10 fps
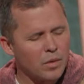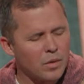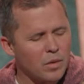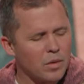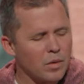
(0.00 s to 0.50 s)

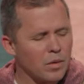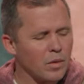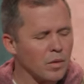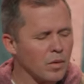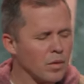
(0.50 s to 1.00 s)

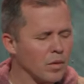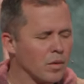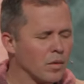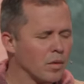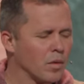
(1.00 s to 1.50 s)

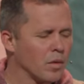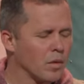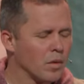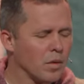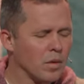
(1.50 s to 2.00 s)
(silence)